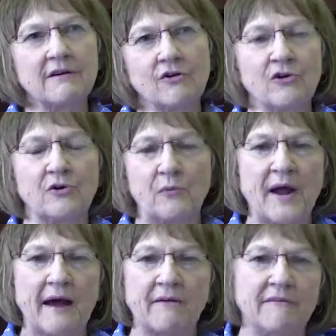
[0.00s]
going
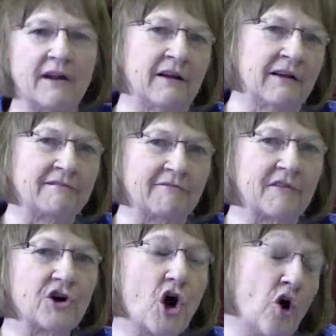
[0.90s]
around in
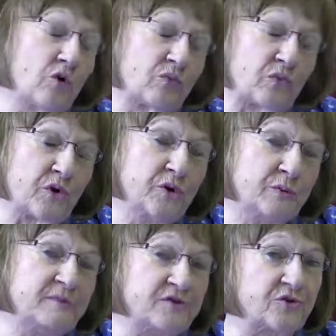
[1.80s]
cold
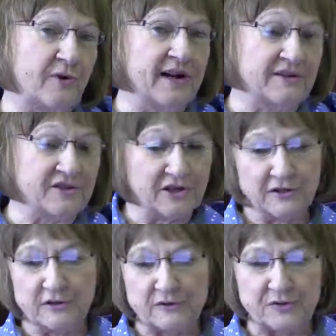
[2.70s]
rooms trying to
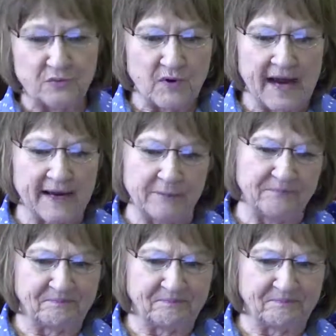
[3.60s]
lose weight.